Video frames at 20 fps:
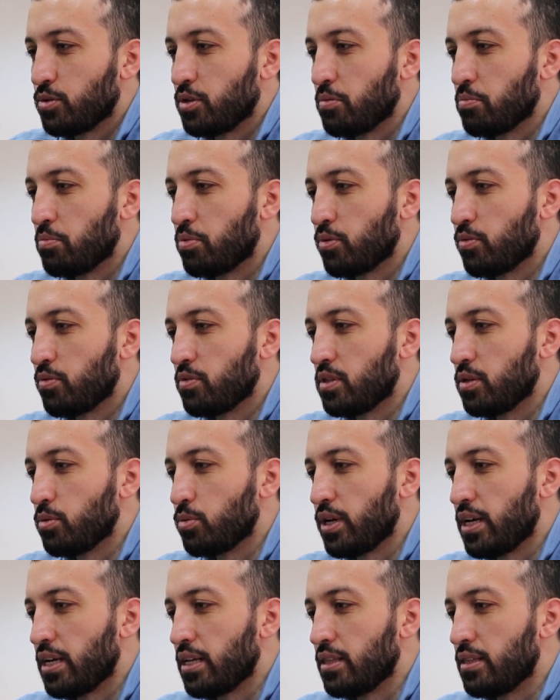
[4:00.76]
improve the
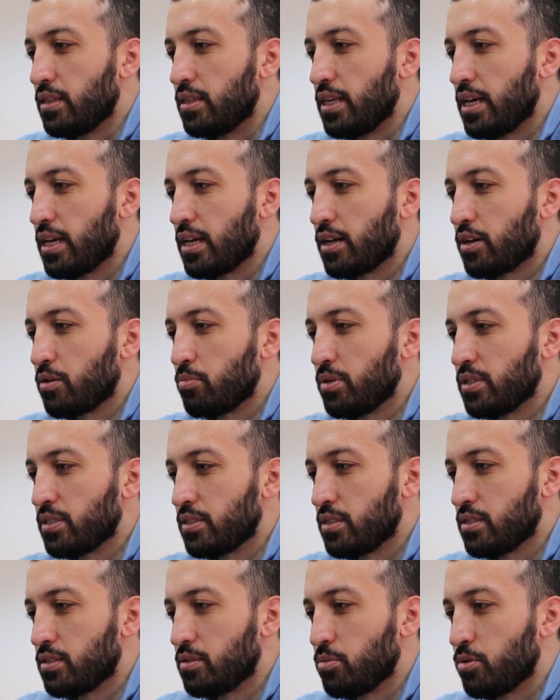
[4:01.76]
way their
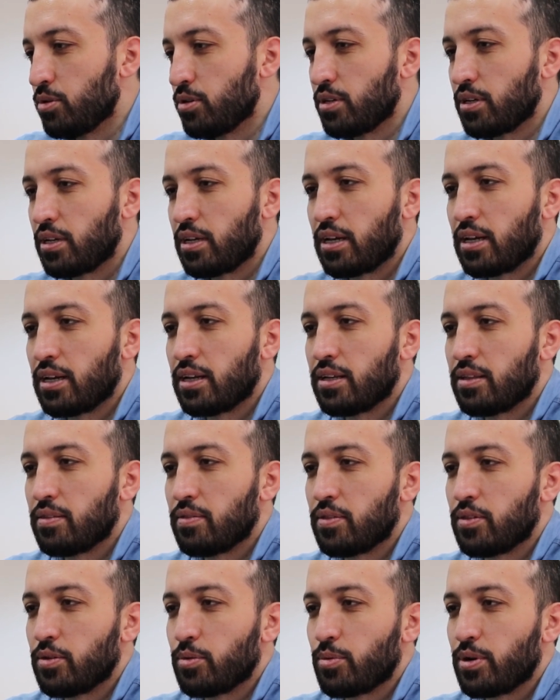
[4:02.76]
business work
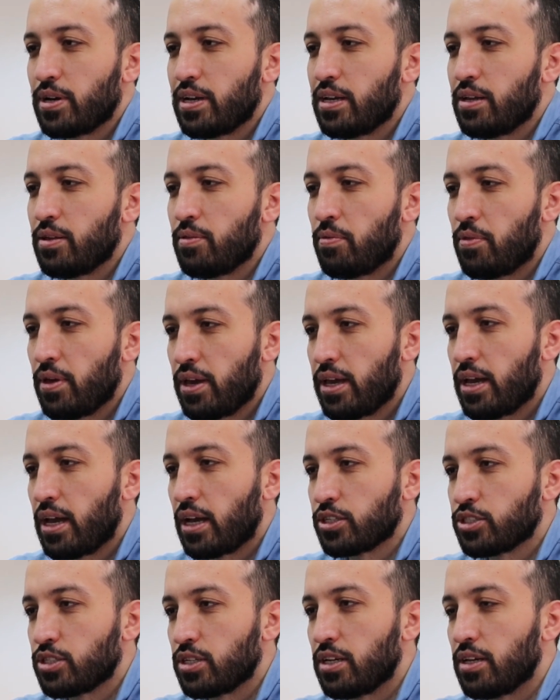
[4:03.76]
and the way they
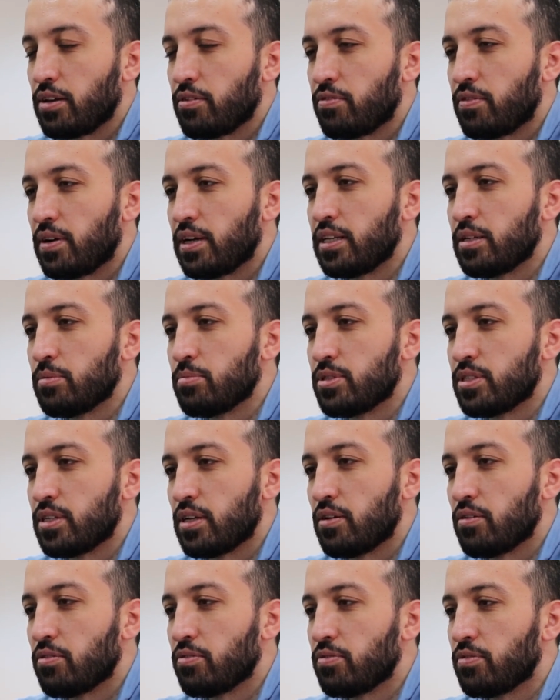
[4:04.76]
actually find
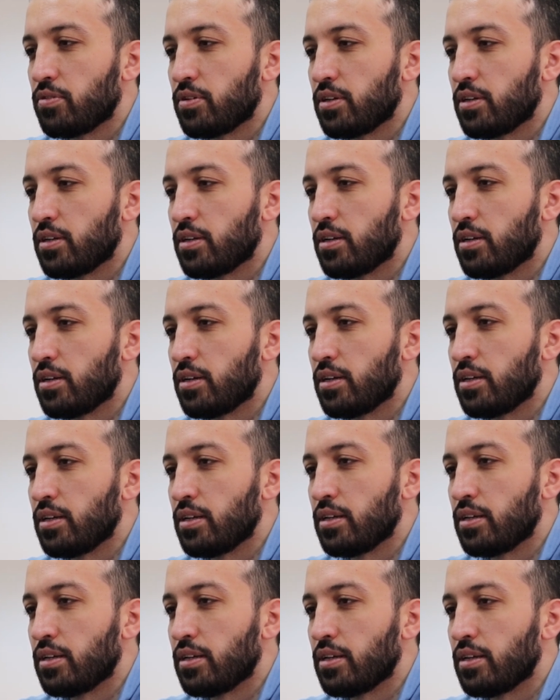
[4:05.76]
themselves
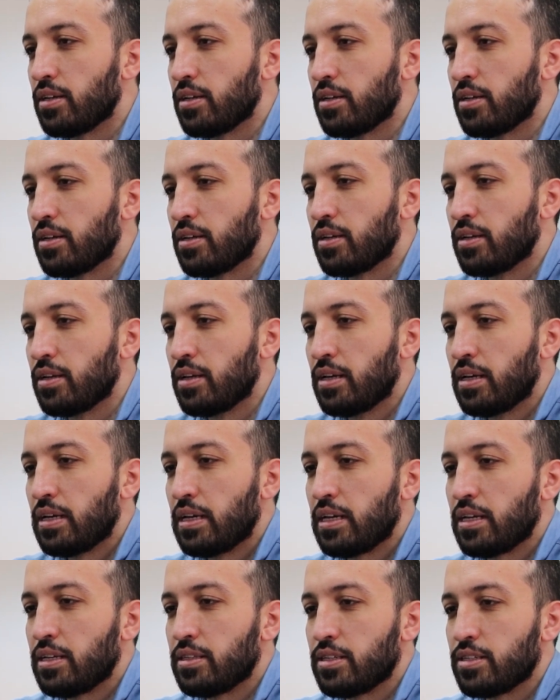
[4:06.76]

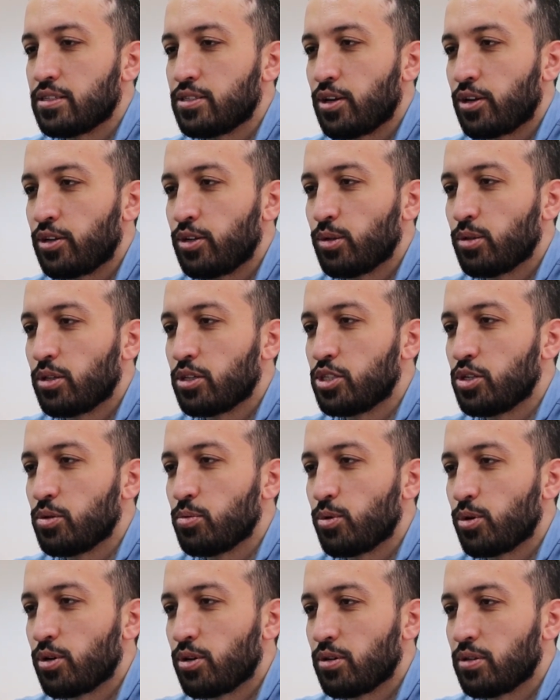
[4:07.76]
in this technology
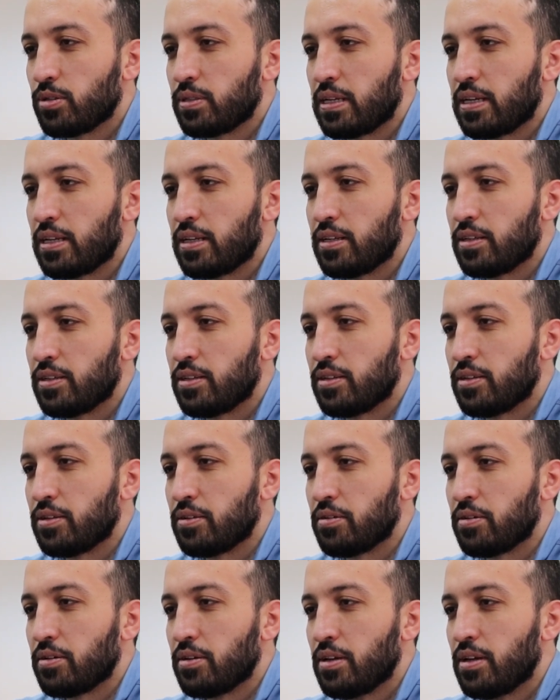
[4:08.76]
world and
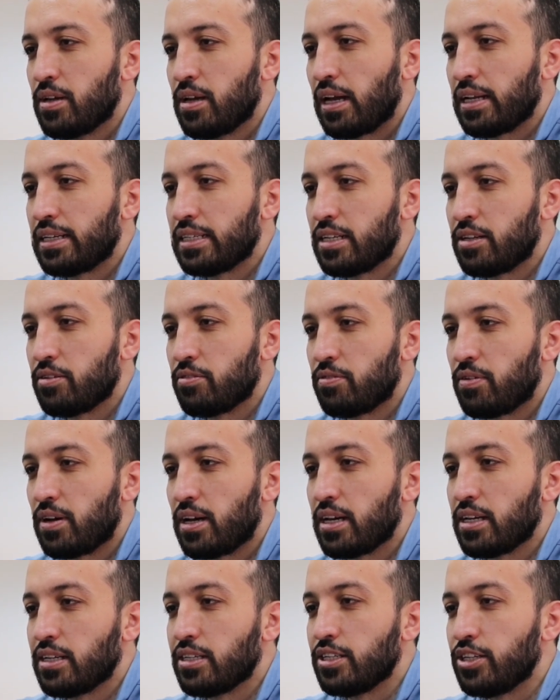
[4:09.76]

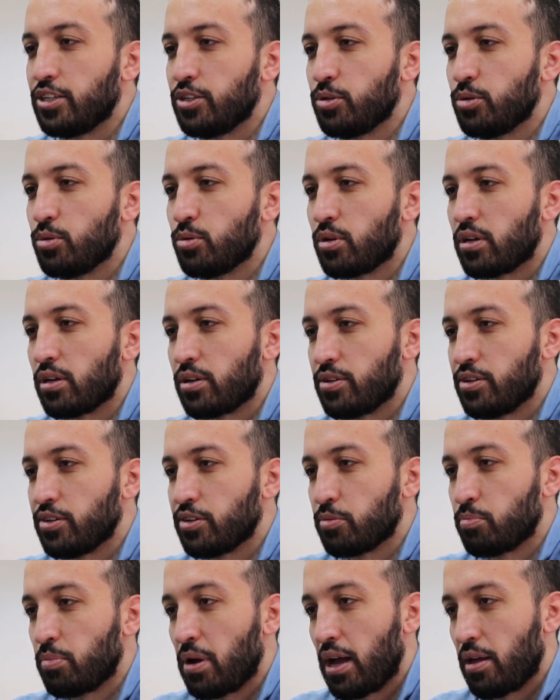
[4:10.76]
identify new
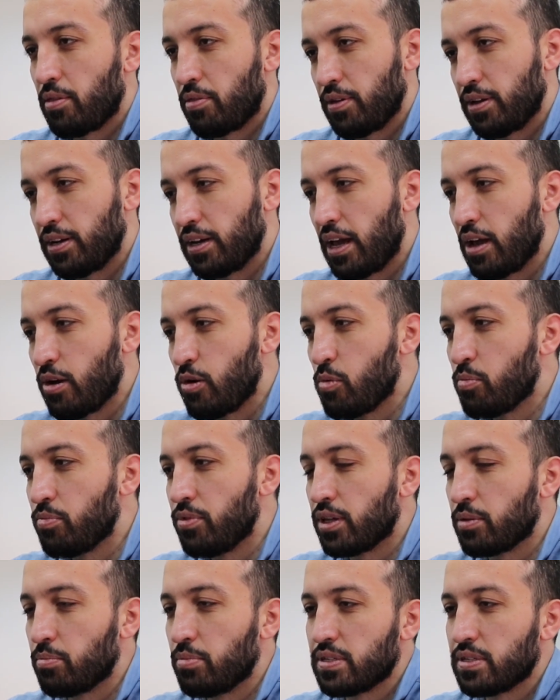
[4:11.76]
career path. And I hope that